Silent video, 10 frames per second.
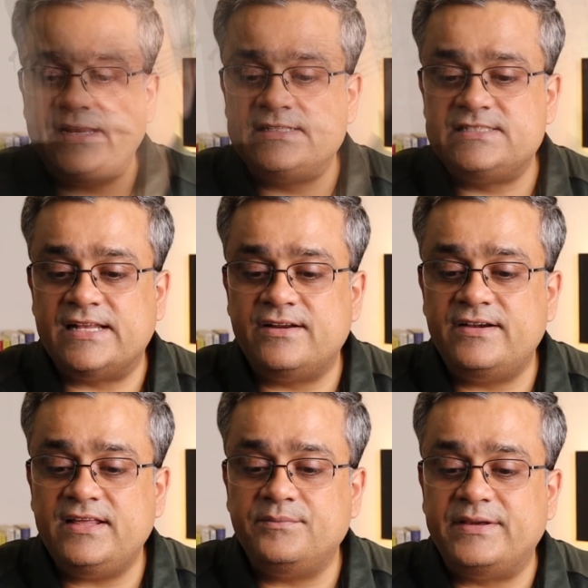It's
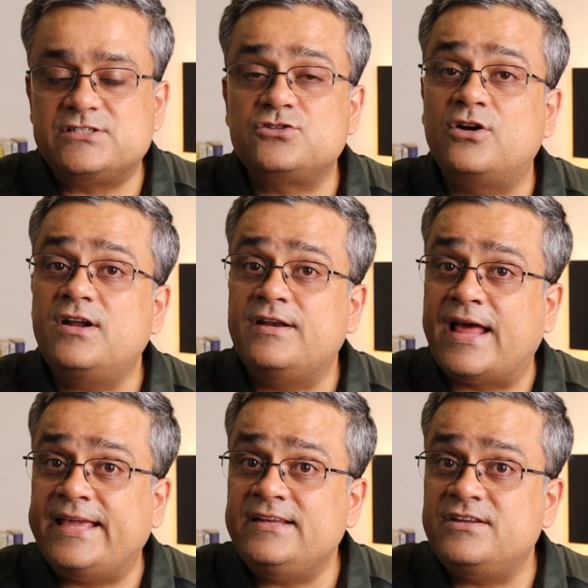generating based on
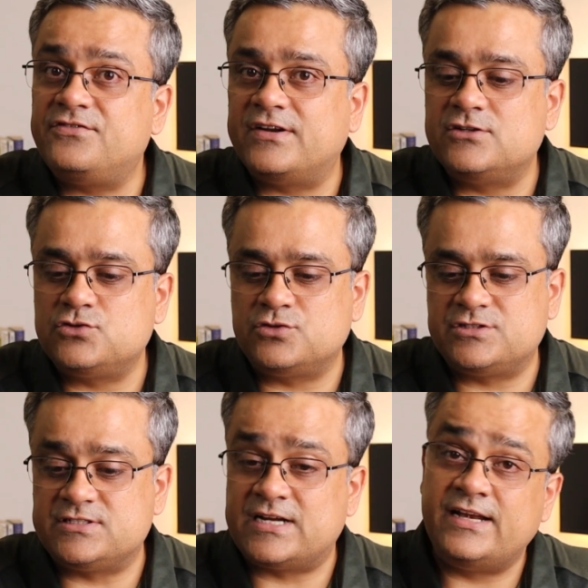9 different sources.